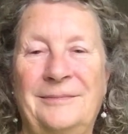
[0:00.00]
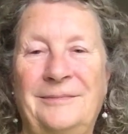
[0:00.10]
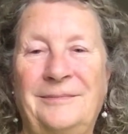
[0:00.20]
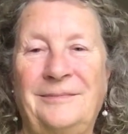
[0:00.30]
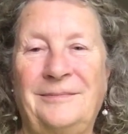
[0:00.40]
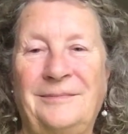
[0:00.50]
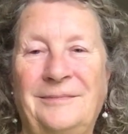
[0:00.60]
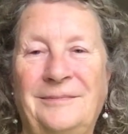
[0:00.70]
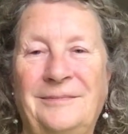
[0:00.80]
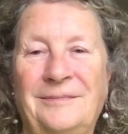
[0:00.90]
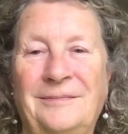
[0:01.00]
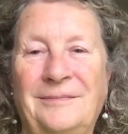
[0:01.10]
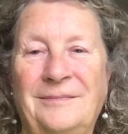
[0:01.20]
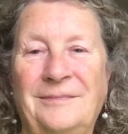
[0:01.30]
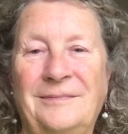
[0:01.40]

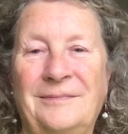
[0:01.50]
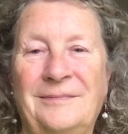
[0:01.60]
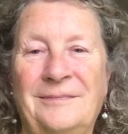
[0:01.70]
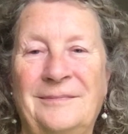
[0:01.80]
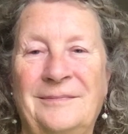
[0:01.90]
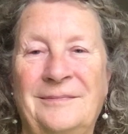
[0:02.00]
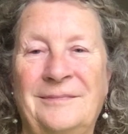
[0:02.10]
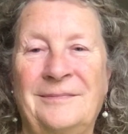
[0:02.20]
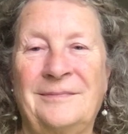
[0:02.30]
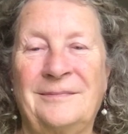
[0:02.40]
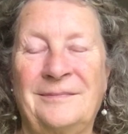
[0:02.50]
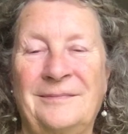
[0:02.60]
No one is speaking in this clip.